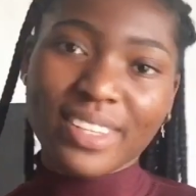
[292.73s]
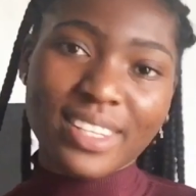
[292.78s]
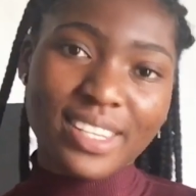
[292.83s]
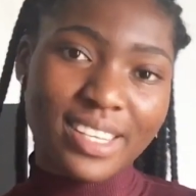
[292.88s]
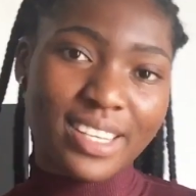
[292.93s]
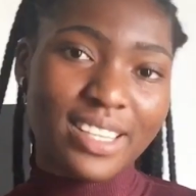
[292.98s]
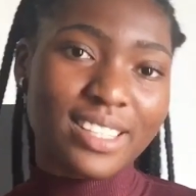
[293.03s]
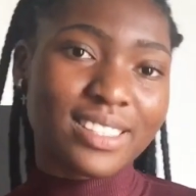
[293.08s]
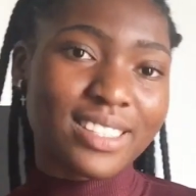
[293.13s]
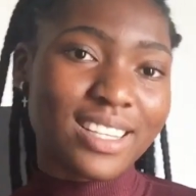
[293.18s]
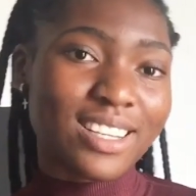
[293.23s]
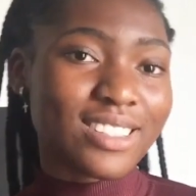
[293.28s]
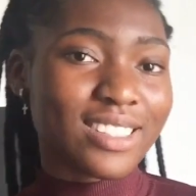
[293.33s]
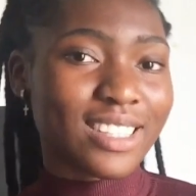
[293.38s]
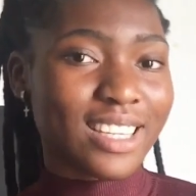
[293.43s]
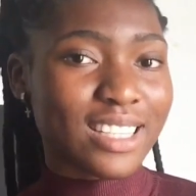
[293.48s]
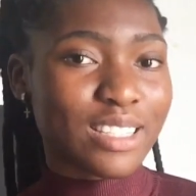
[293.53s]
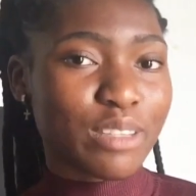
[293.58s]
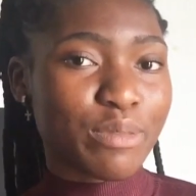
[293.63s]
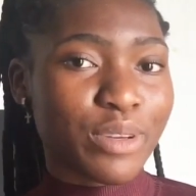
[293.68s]
Yes, that was
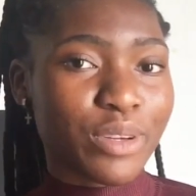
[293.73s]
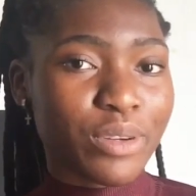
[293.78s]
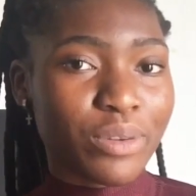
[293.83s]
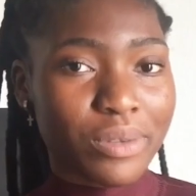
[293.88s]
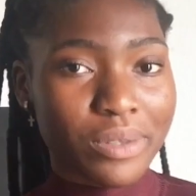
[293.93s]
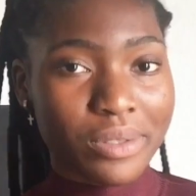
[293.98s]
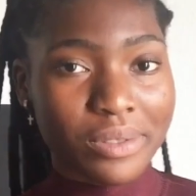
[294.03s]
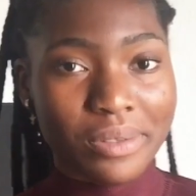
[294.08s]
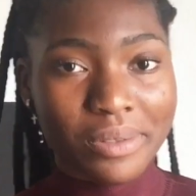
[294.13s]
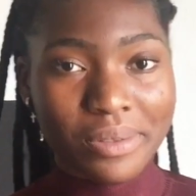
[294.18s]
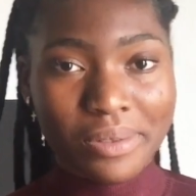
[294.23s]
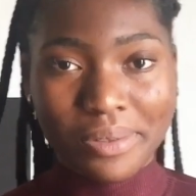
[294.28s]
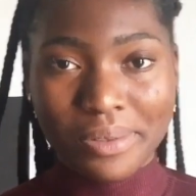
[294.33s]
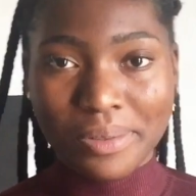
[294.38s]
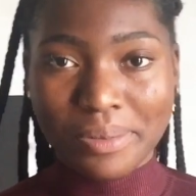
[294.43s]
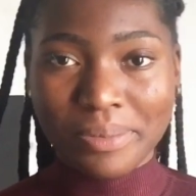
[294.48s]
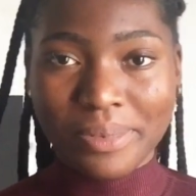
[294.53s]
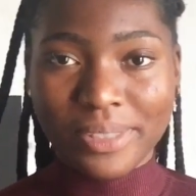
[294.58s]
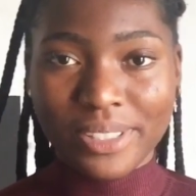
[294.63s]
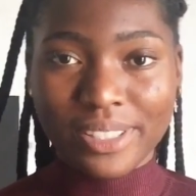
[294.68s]
the last time I crushed on
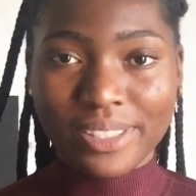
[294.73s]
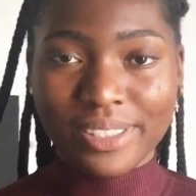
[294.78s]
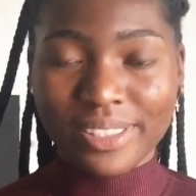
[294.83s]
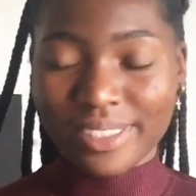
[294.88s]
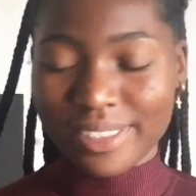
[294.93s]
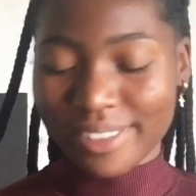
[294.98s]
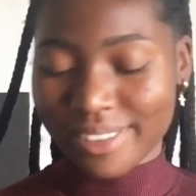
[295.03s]
somebody.